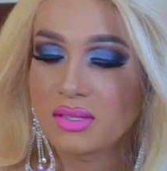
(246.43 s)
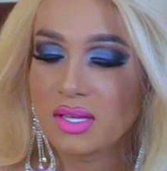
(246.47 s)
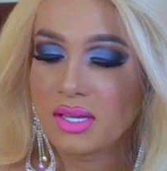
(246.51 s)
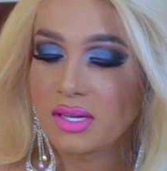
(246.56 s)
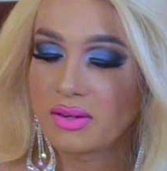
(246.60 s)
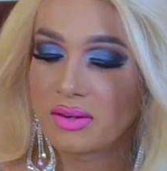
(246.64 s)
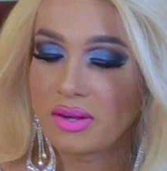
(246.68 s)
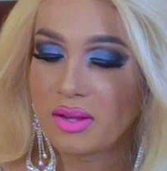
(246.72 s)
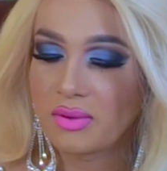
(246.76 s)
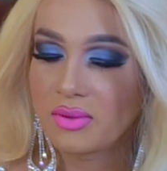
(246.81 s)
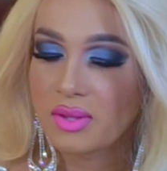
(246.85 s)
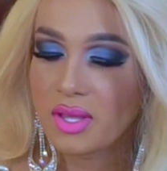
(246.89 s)
I
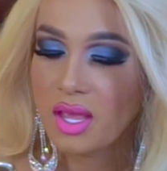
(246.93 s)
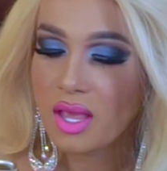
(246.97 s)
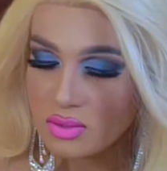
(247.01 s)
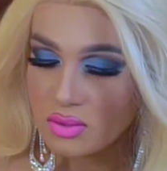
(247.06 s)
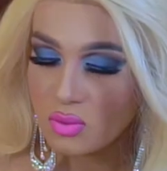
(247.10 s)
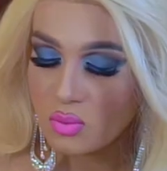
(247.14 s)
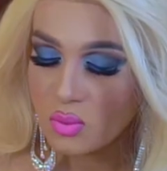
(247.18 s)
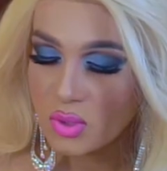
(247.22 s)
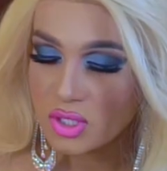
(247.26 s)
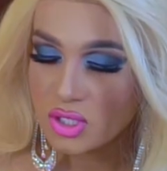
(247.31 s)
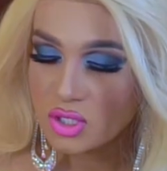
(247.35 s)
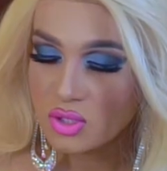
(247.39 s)
don't know.
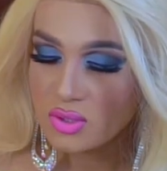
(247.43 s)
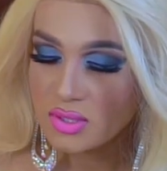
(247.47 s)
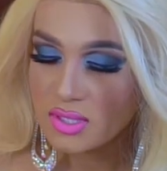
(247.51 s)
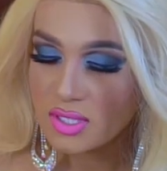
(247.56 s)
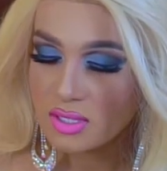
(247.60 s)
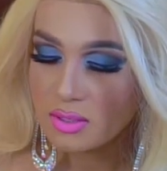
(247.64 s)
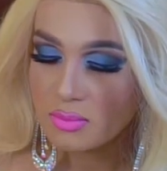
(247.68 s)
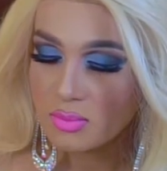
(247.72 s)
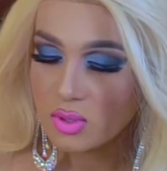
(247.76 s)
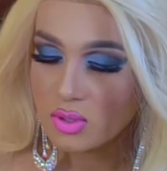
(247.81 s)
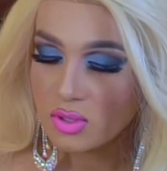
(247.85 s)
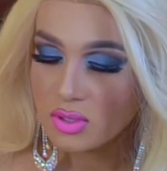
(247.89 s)
With two
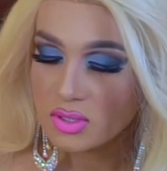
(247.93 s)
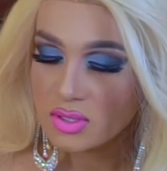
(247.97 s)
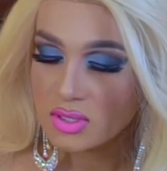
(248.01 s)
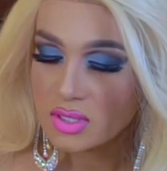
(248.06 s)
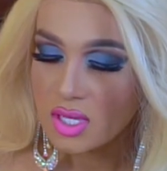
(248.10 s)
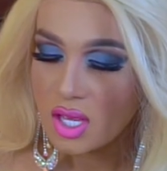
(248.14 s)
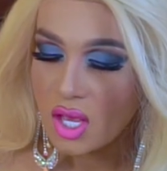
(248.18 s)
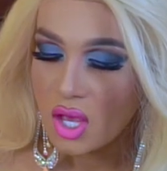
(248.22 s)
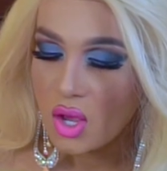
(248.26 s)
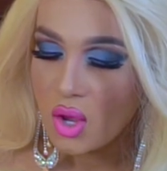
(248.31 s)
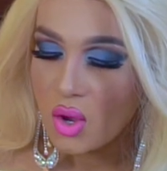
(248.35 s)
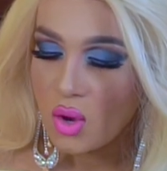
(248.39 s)
syllables,
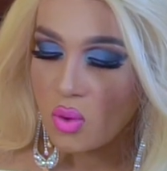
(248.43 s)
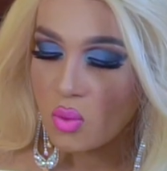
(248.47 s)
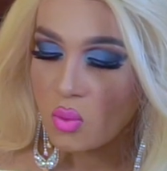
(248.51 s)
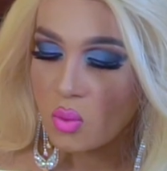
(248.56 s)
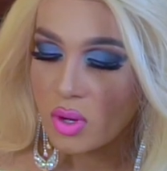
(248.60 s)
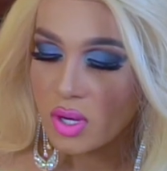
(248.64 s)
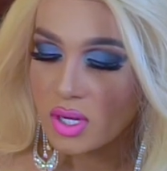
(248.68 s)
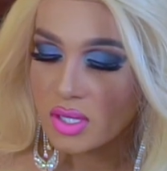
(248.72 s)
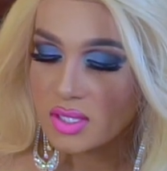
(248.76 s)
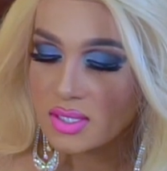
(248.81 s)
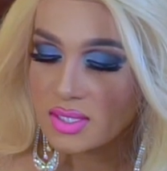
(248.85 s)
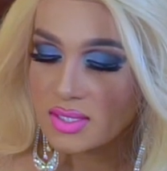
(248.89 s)

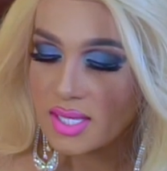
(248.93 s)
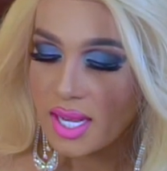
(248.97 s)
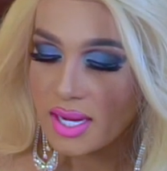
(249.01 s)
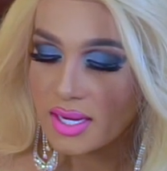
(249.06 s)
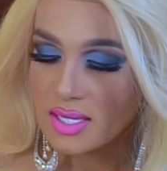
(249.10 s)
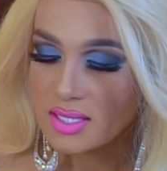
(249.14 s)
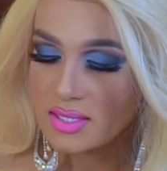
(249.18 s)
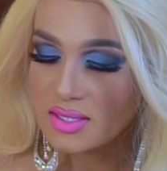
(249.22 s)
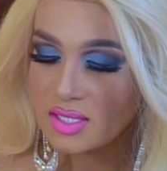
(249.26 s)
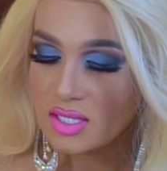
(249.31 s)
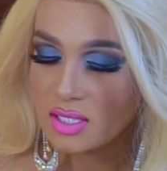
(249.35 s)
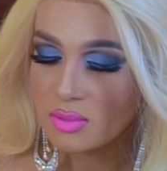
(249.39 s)
where the
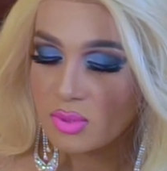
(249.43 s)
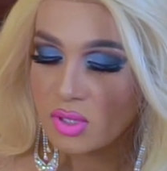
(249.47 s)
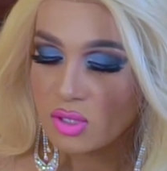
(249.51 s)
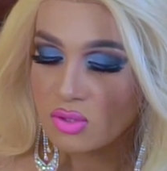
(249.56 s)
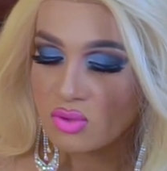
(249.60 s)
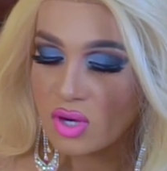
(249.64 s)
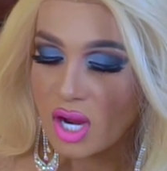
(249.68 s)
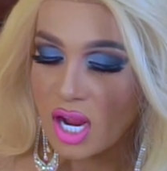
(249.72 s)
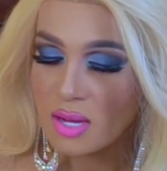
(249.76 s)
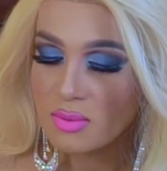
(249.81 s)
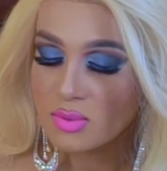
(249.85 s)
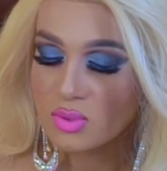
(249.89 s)
second syllable
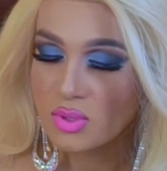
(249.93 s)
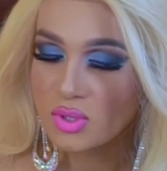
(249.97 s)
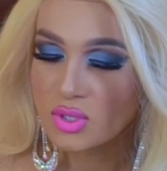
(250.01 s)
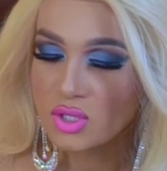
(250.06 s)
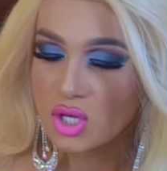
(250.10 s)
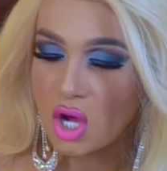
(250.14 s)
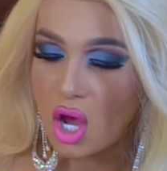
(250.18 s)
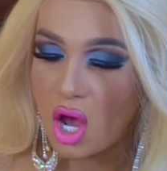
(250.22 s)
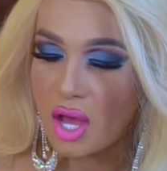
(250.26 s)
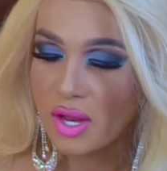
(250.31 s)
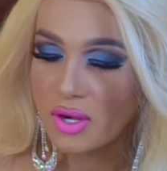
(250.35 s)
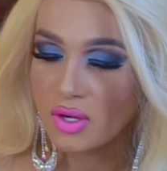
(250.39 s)
rhymes with
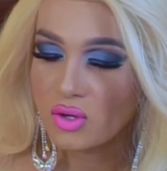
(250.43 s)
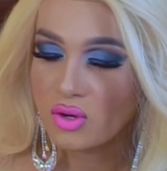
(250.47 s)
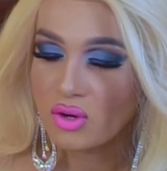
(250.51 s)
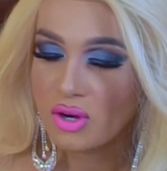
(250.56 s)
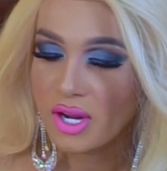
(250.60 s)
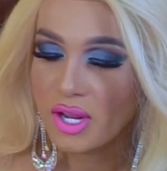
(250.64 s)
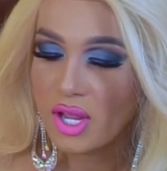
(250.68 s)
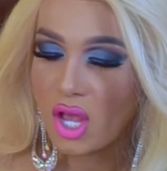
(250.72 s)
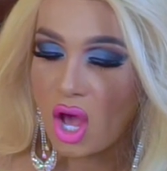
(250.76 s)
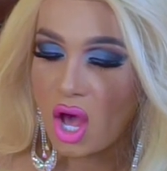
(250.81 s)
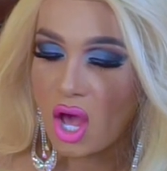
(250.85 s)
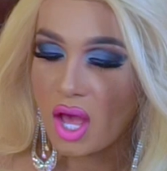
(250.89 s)
dawn,
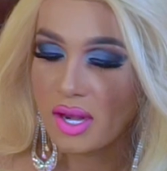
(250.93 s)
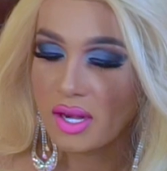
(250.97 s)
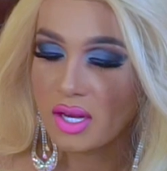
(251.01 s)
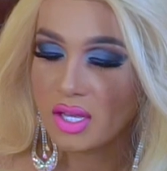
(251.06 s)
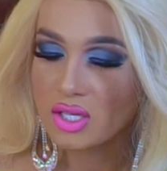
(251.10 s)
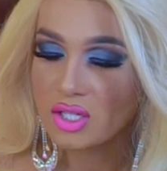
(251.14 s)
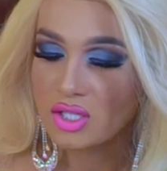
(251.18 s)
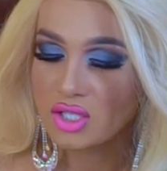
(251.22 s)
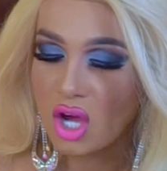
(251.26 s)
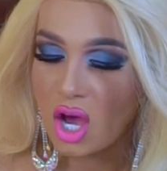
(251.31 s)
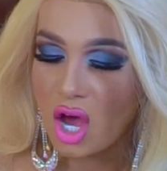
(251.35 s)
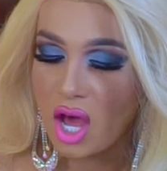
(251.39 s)
crayon,
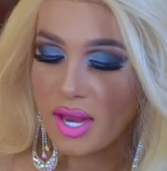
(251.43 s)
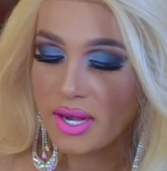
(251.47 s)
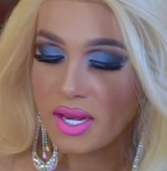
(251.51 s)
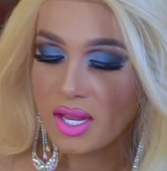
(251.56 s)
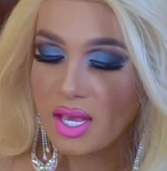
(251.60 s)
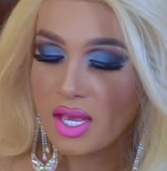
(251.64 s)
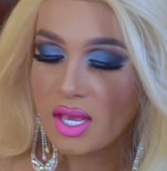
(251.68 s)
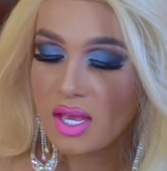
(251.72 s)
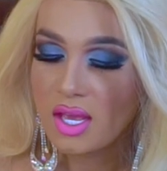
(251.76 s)
dawn.